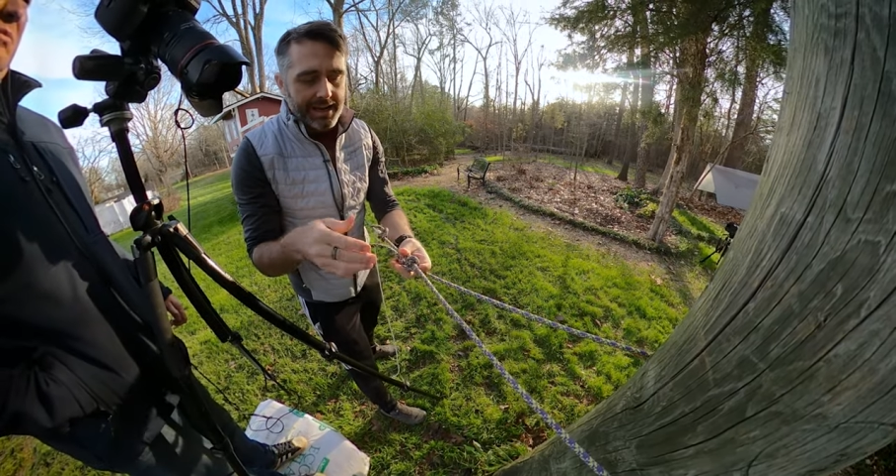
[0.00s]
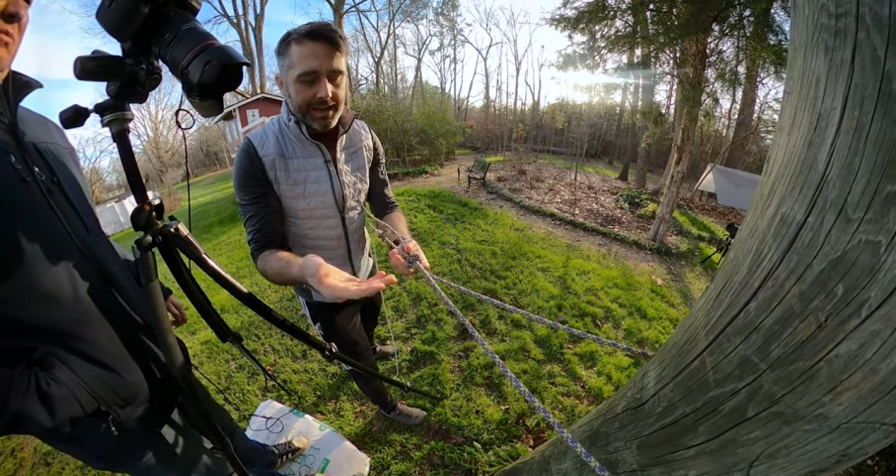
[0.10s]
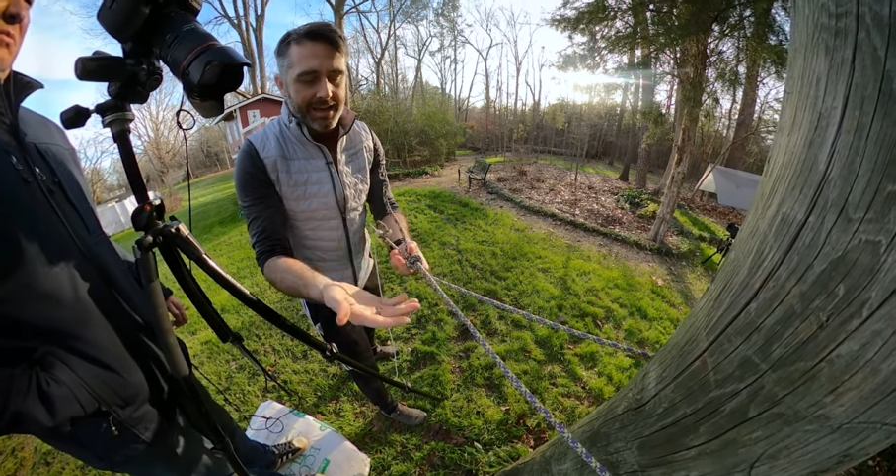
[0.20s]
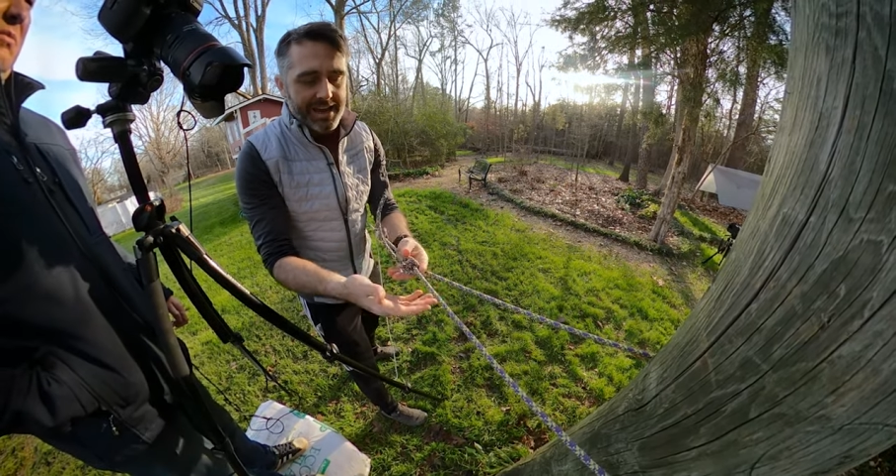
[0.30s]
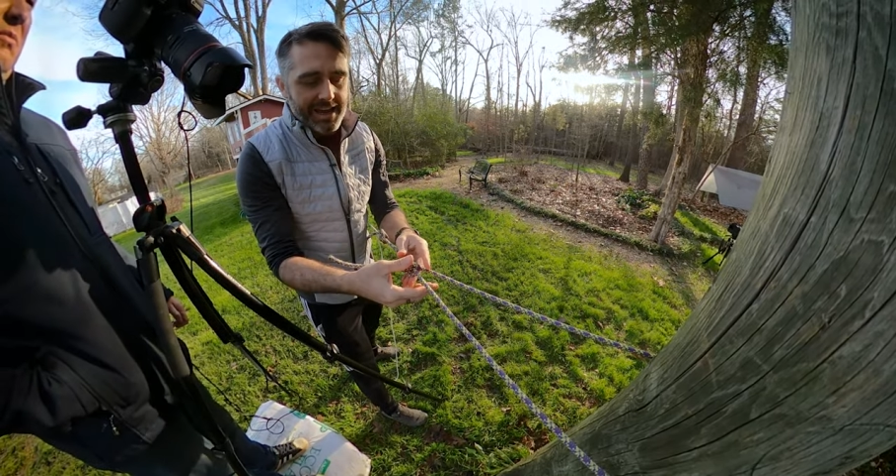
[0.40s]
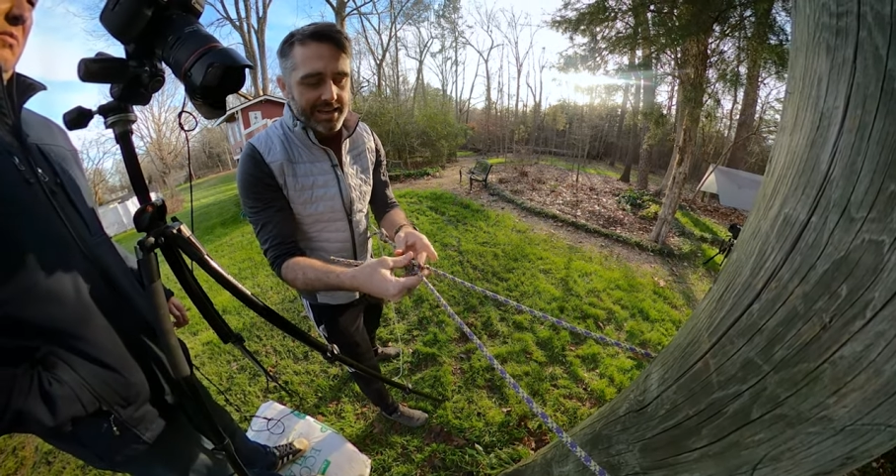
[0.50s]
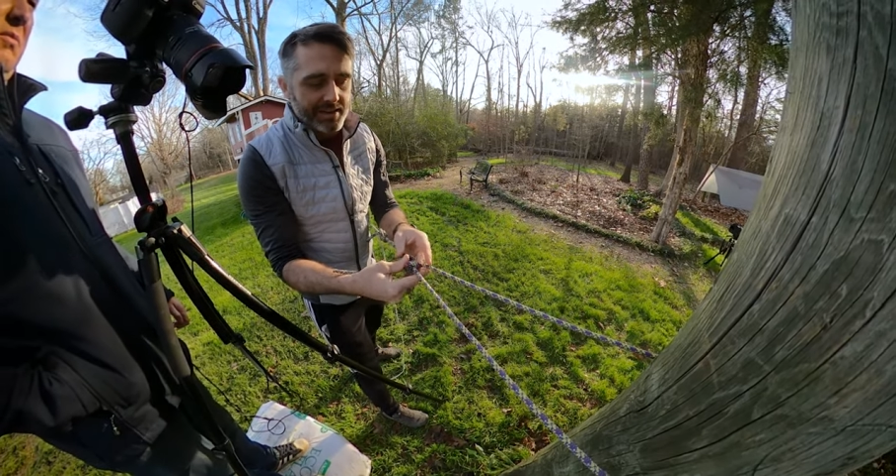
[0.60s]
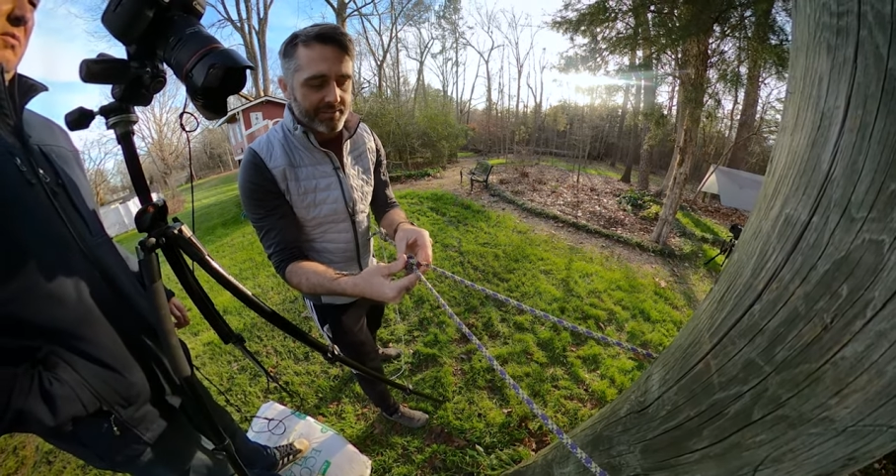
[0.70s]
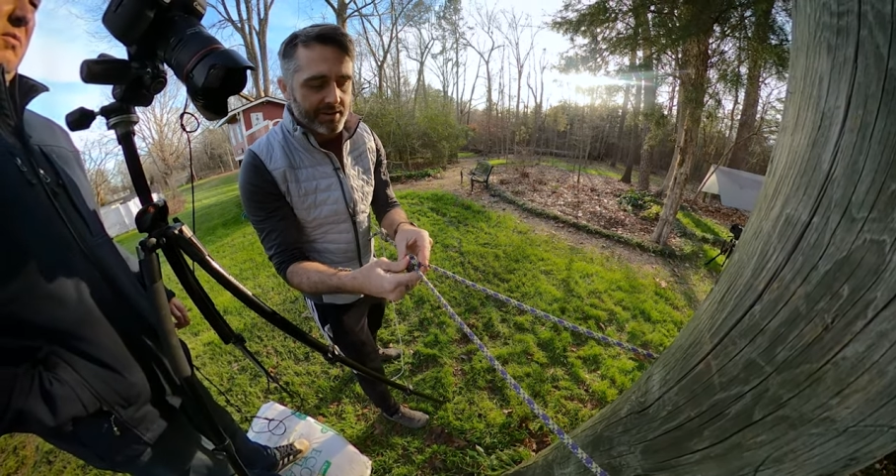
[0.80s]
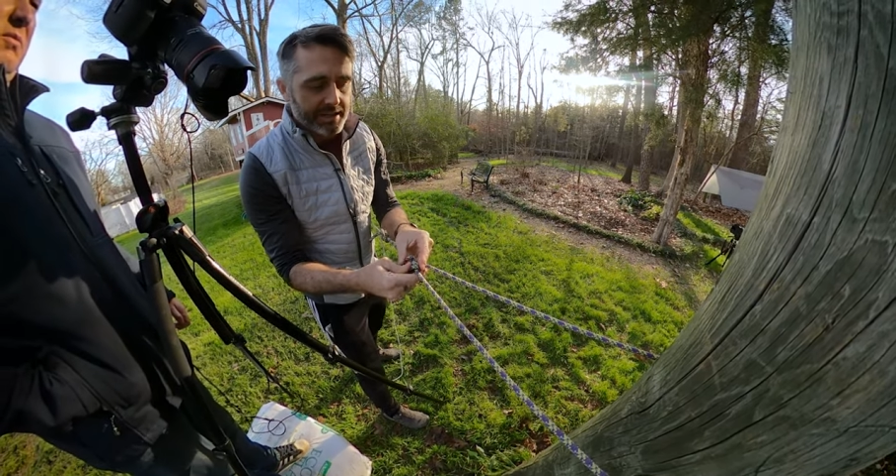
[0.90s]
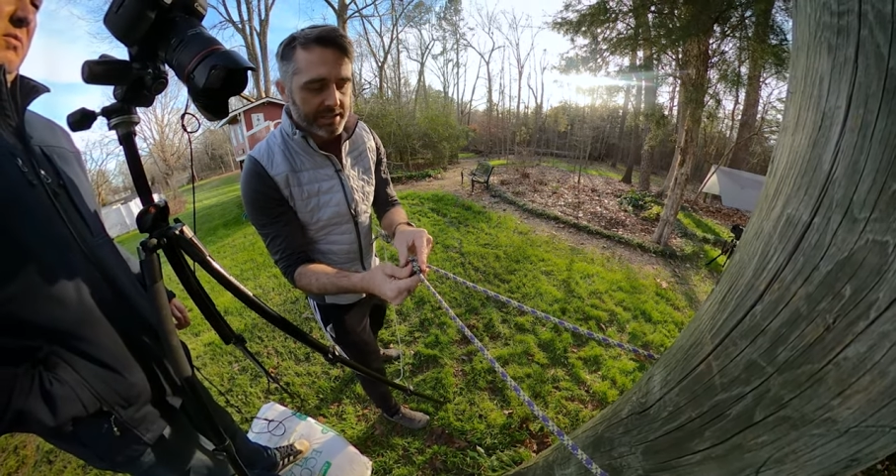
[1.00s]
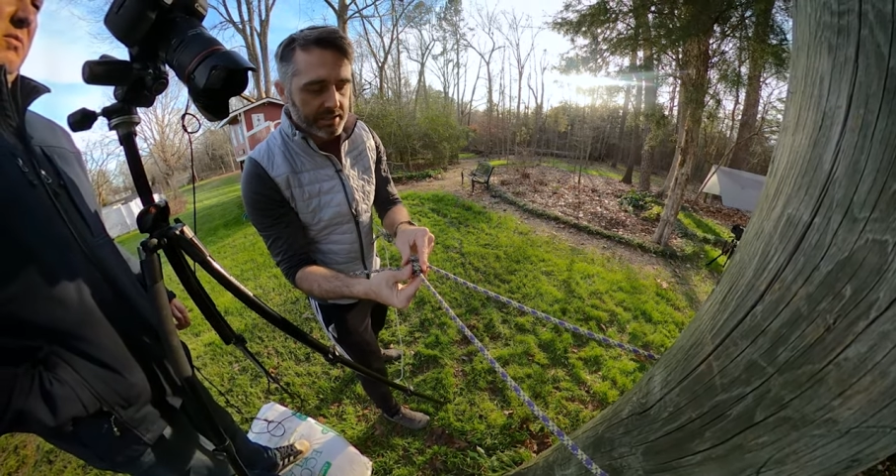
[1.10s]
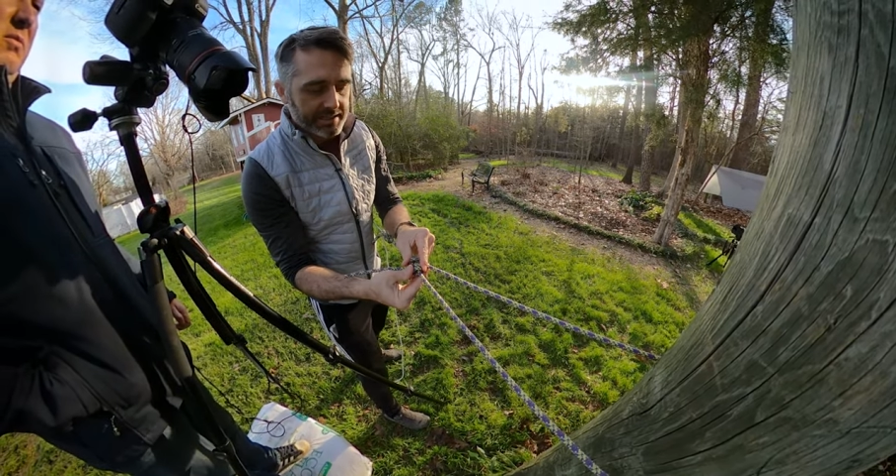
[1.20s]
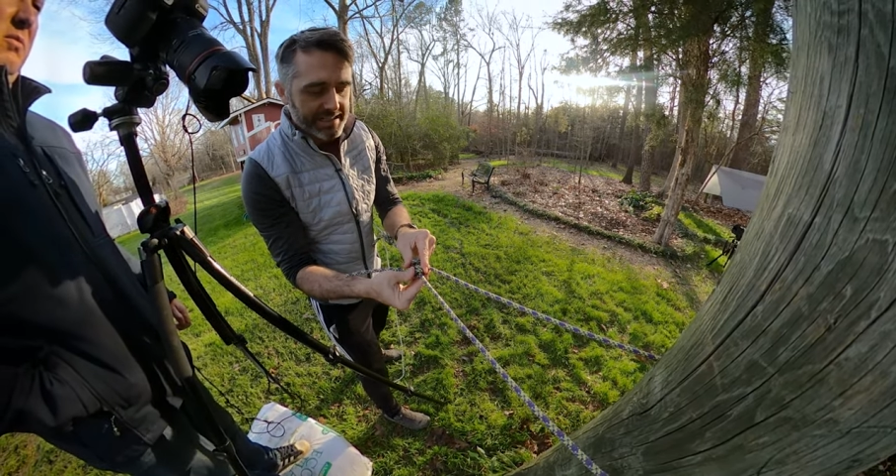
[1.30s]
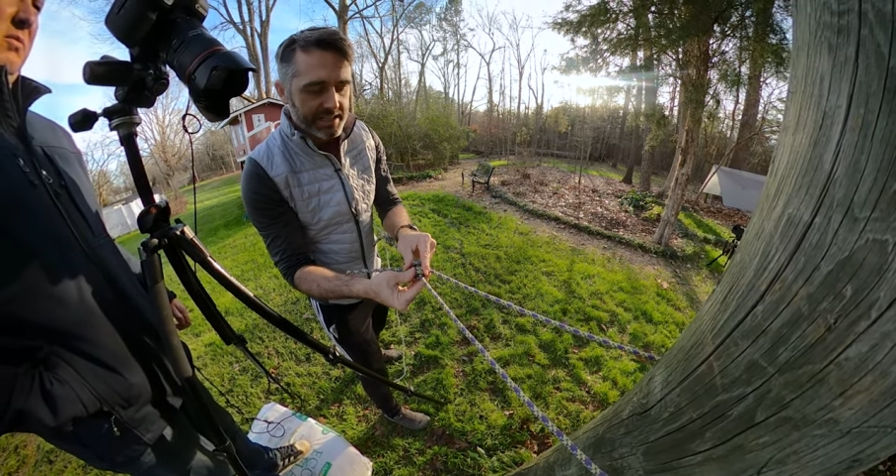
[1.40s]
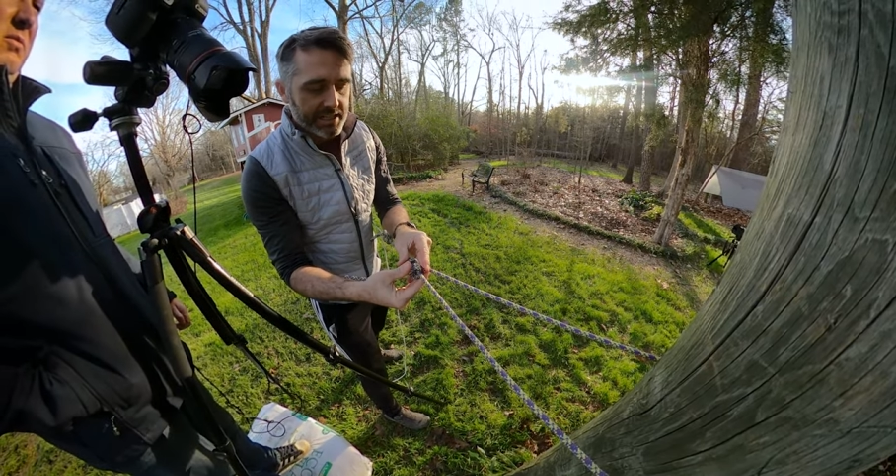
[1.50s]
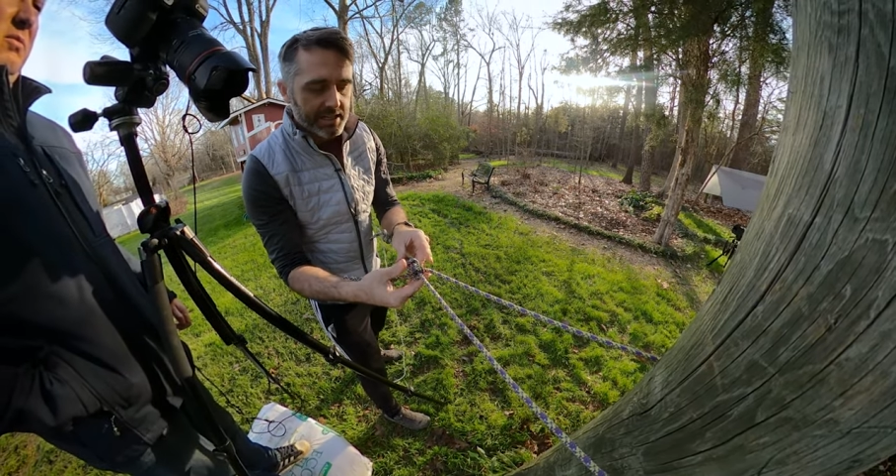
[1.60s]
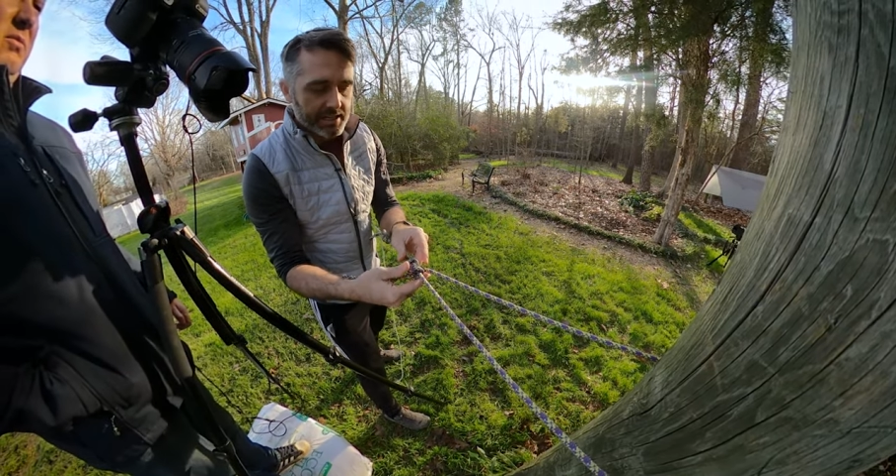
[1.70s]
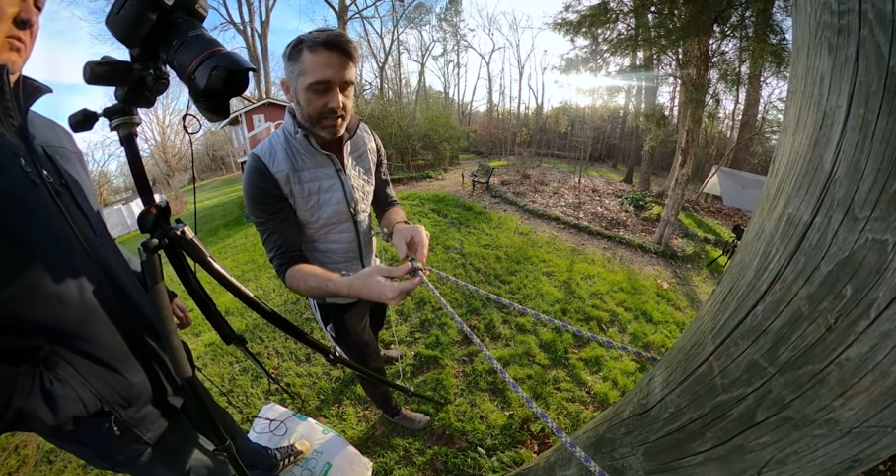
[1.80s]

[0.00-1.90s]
and I can't get a very clean